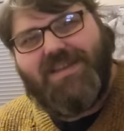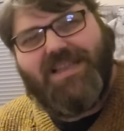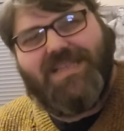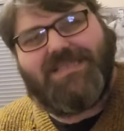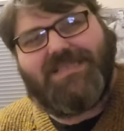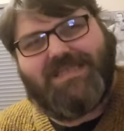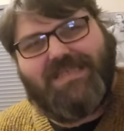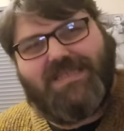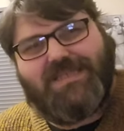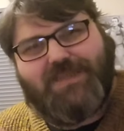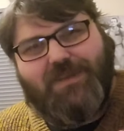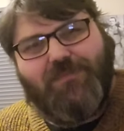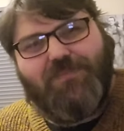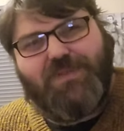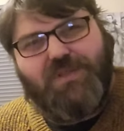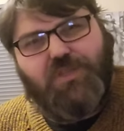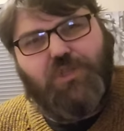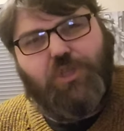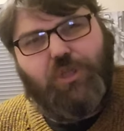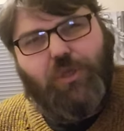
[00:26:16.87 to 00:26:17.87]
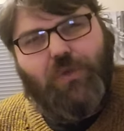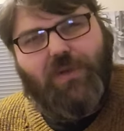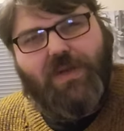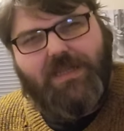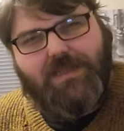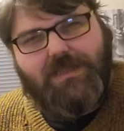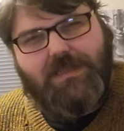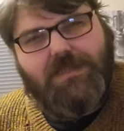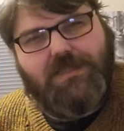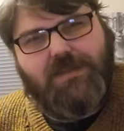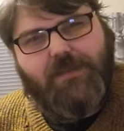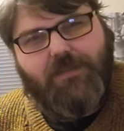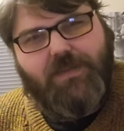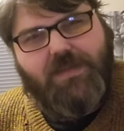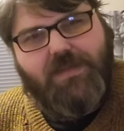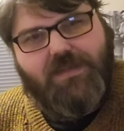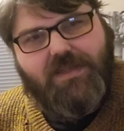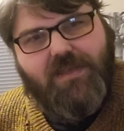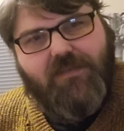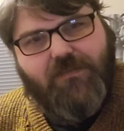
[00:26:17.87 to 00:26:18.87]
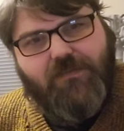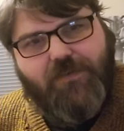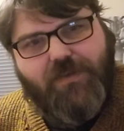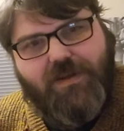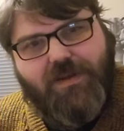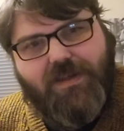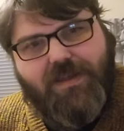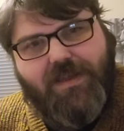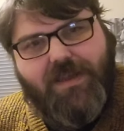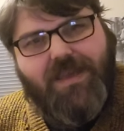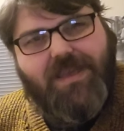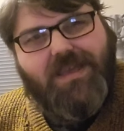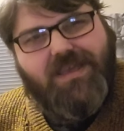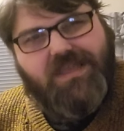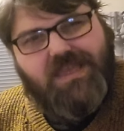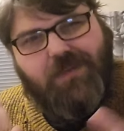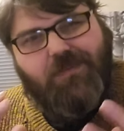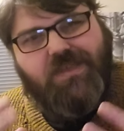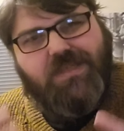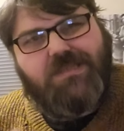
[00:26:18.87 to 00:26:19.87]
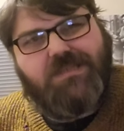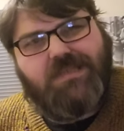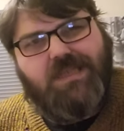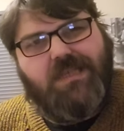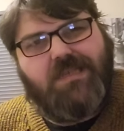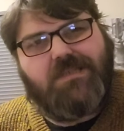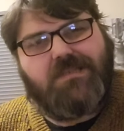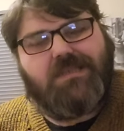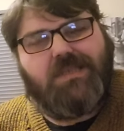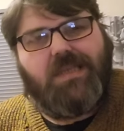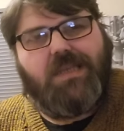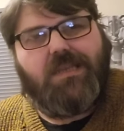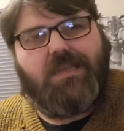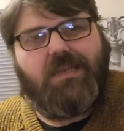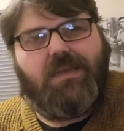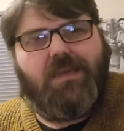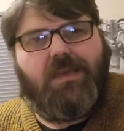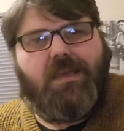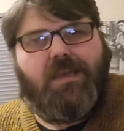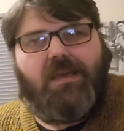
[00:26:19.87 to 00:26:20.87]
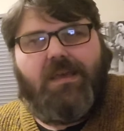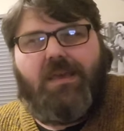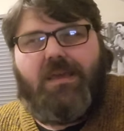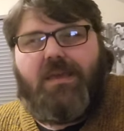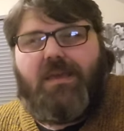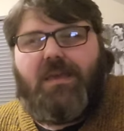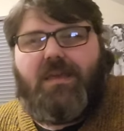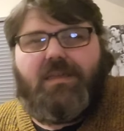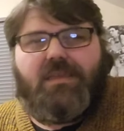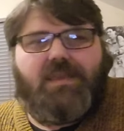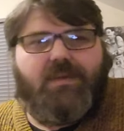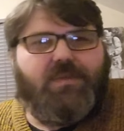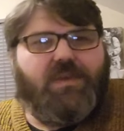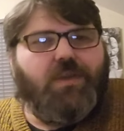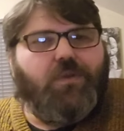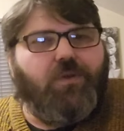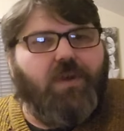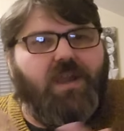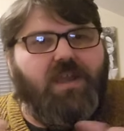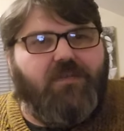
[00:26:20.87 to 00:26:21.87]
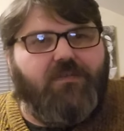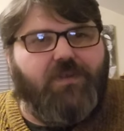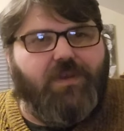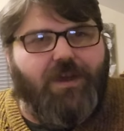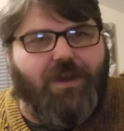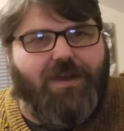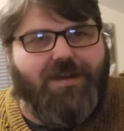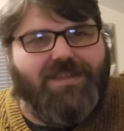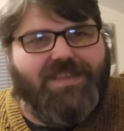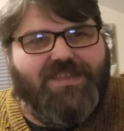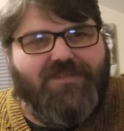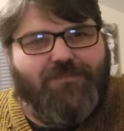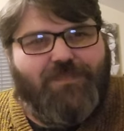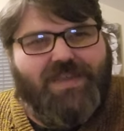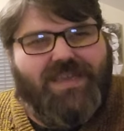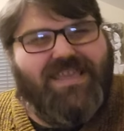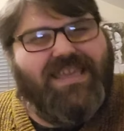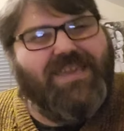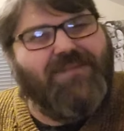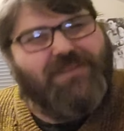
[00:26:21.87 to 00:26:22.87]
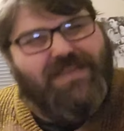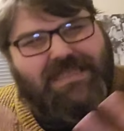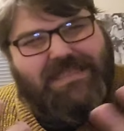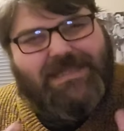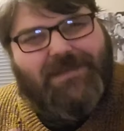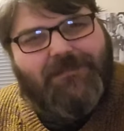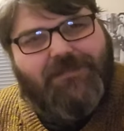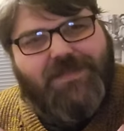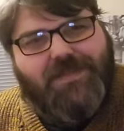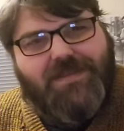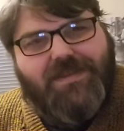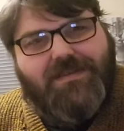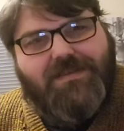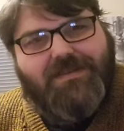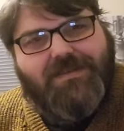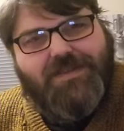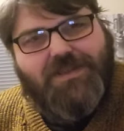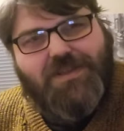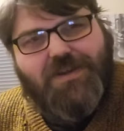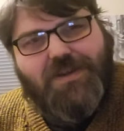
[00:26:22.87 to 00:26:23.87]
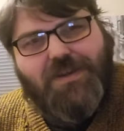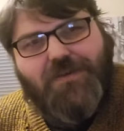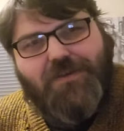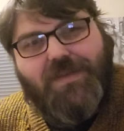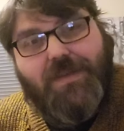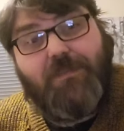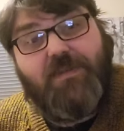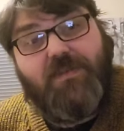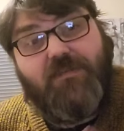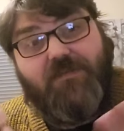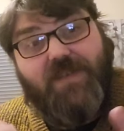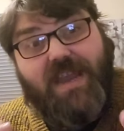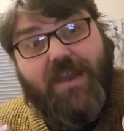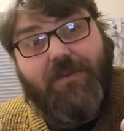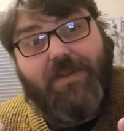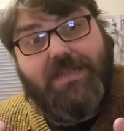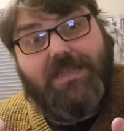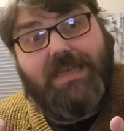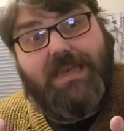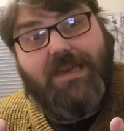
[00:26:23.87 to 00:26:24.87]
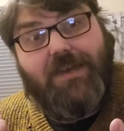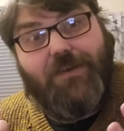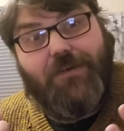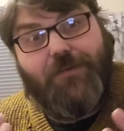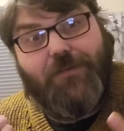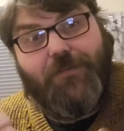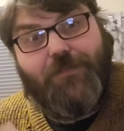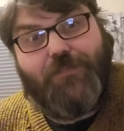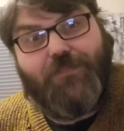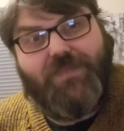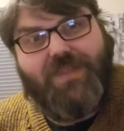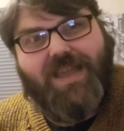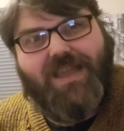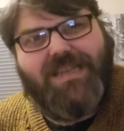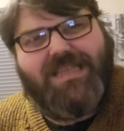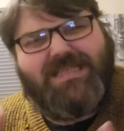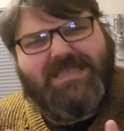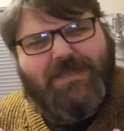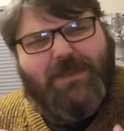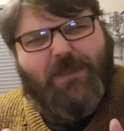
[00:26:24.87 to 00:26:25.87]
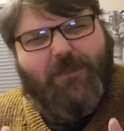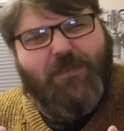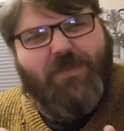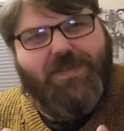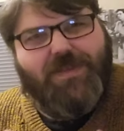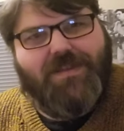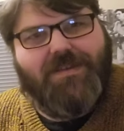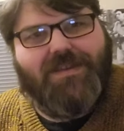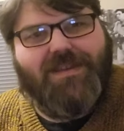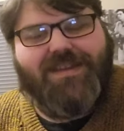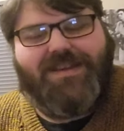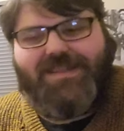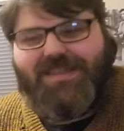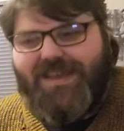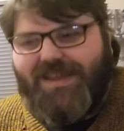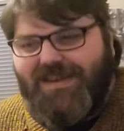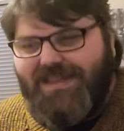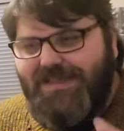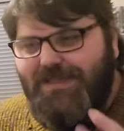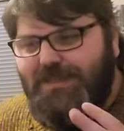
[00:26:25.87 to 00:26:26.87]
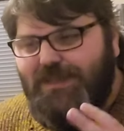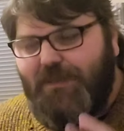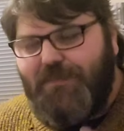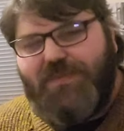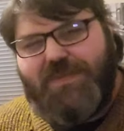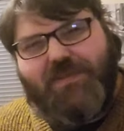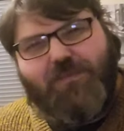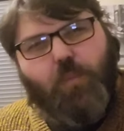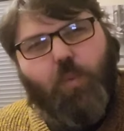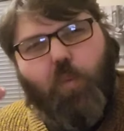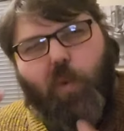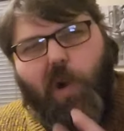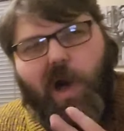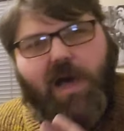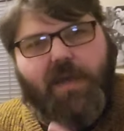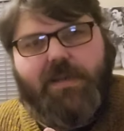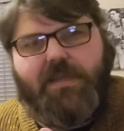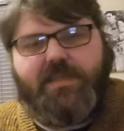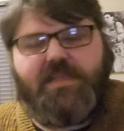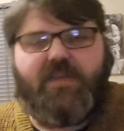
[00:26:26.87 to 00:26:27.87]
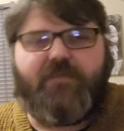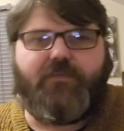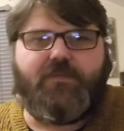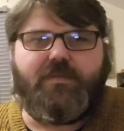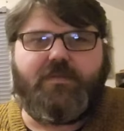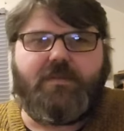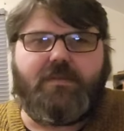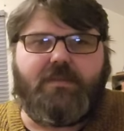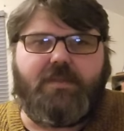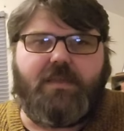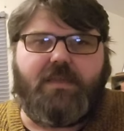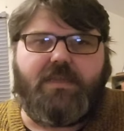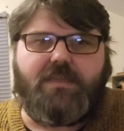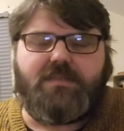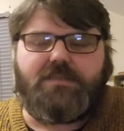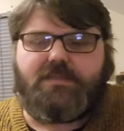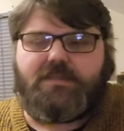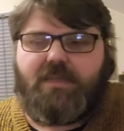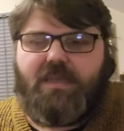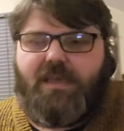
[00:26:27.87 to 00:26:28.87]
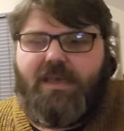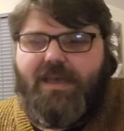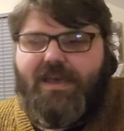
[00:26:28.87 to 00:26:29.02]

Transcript: Let's see something new. Let's see something different. Give me a city scene. Give me a graveyard. Give me something, you know, give me a fairy tale. I need something. I need something wildly different than these.